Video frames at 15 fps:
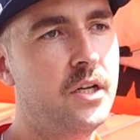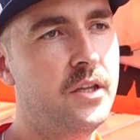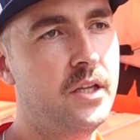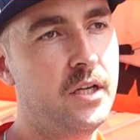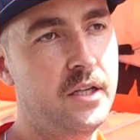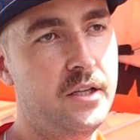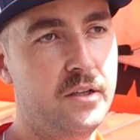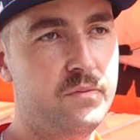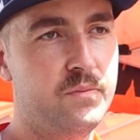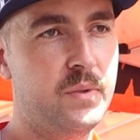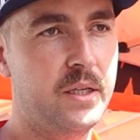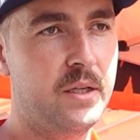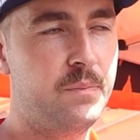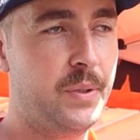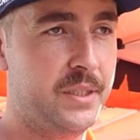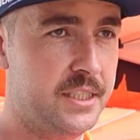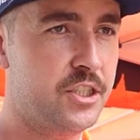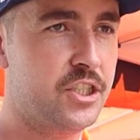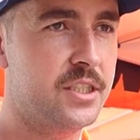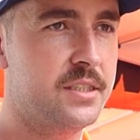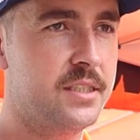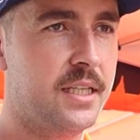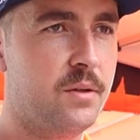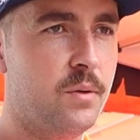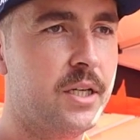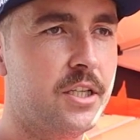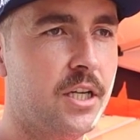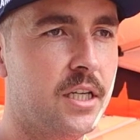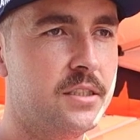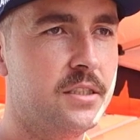The, the positions and
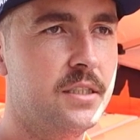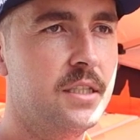whatnot.